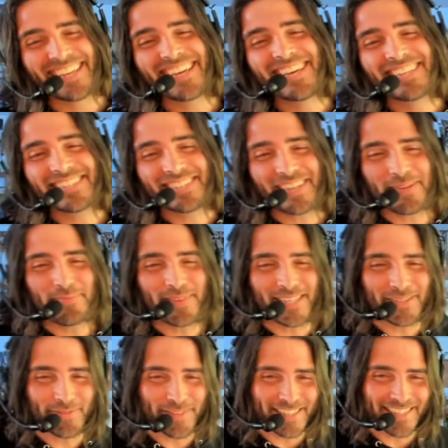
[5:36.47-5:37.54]
stay
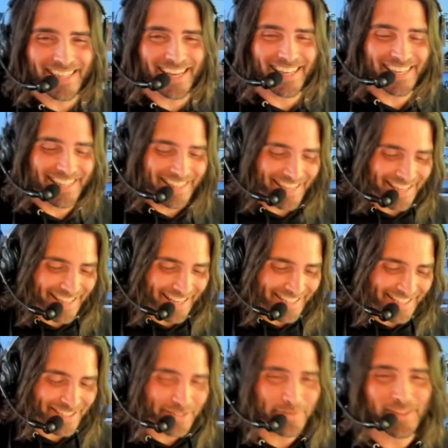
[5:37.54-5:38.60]
peaceful in that
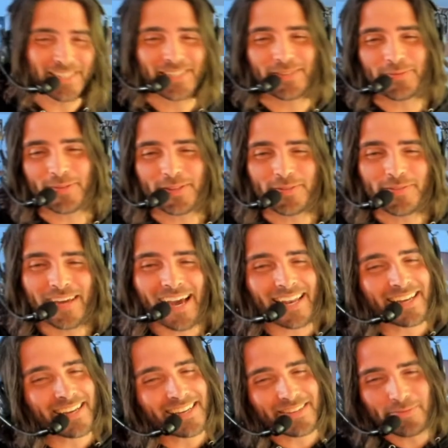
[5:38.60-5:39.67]
situation. When you've got
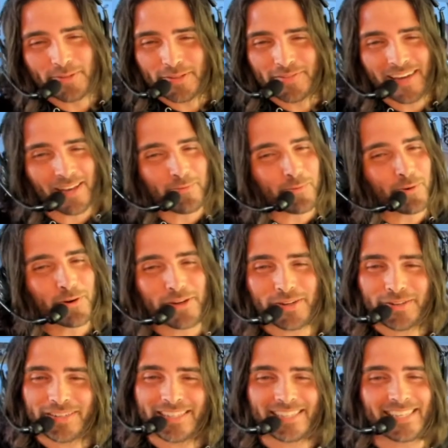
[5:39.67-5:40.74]
a
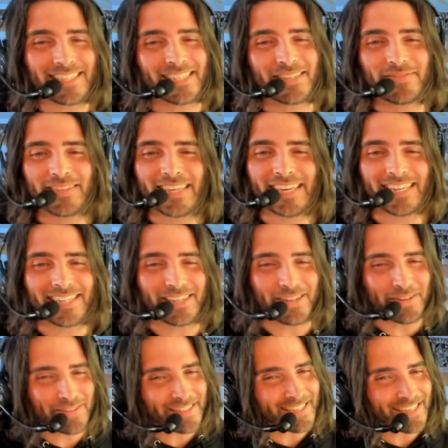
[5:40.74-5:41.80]
warrior and a sensitive kid, you
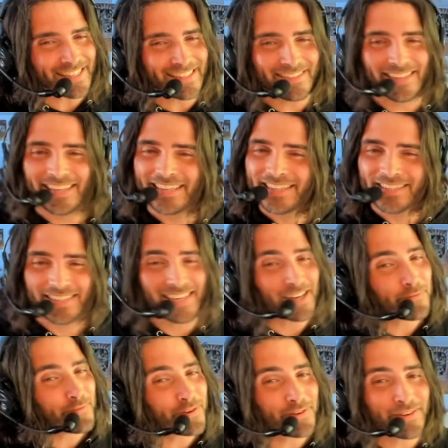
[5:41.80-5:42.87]
know, it's like you got
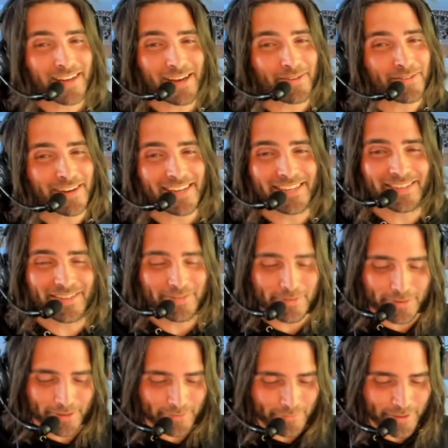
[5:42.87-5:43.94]
to figure it out, right?
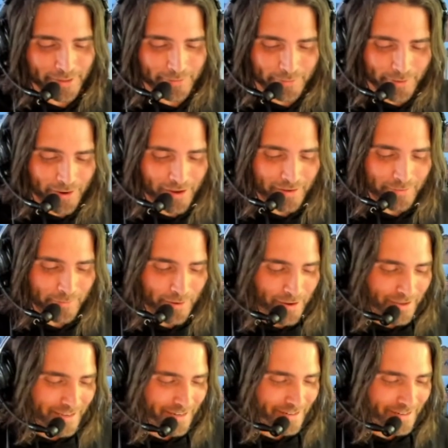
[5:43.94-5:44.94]
We're all here